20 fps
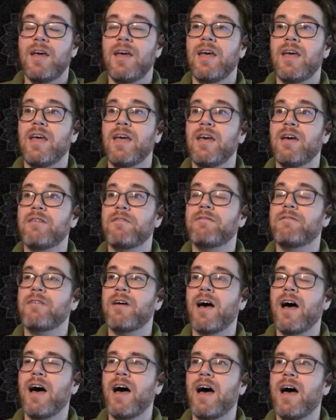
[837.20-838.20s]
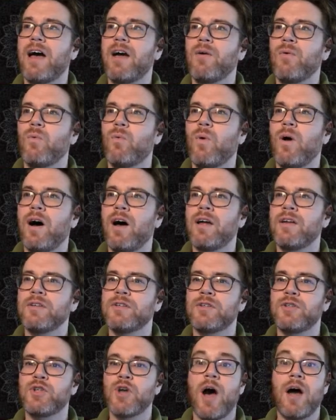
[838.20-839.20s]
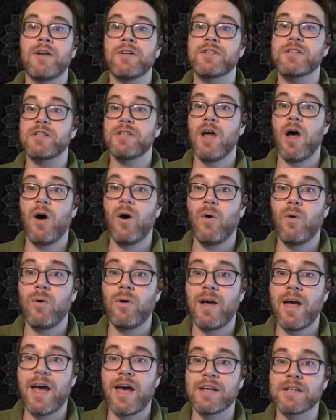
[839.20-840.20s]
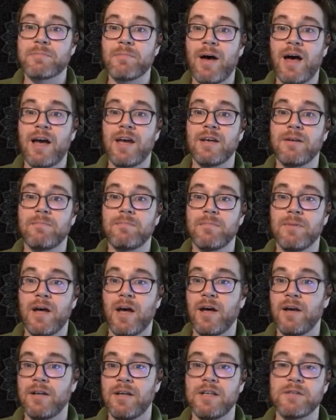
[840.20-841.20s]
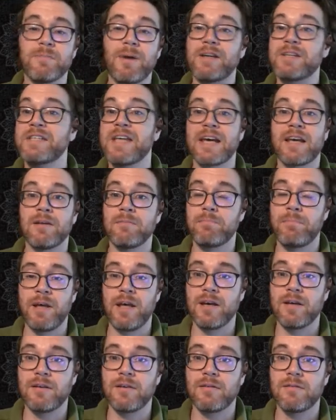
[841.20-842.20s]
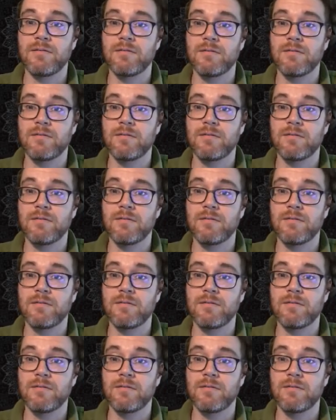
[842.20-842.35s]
If I want Jon Snow as he's my second pick,